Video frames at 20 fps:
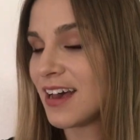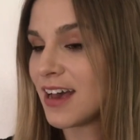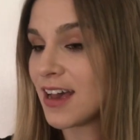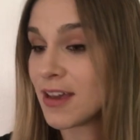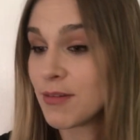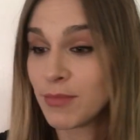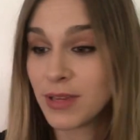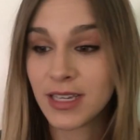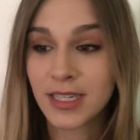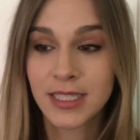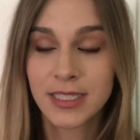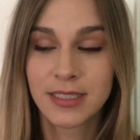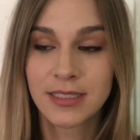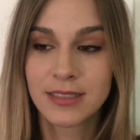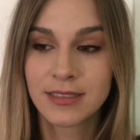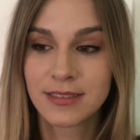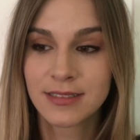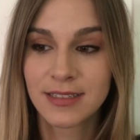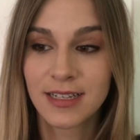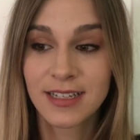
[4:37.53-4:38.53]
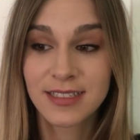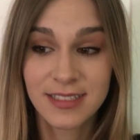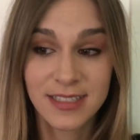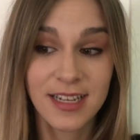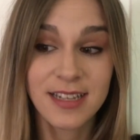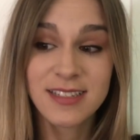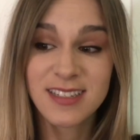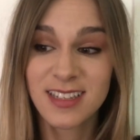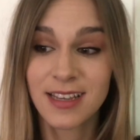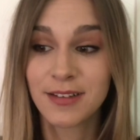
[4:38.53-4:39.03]
I mean, that
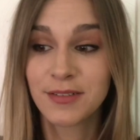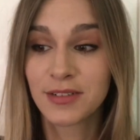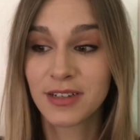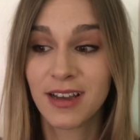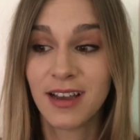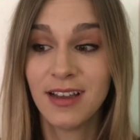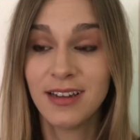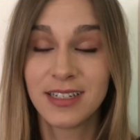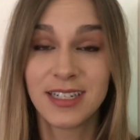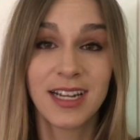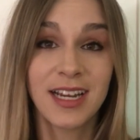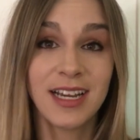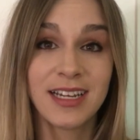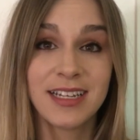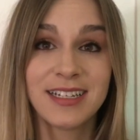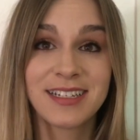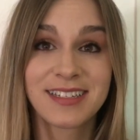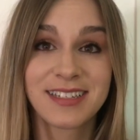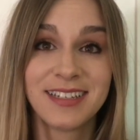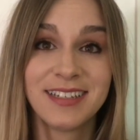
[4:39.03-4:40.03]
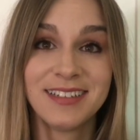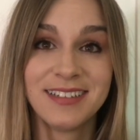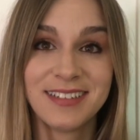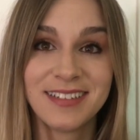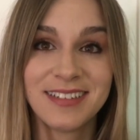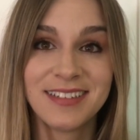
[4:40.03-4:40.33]
does sound kind of nice.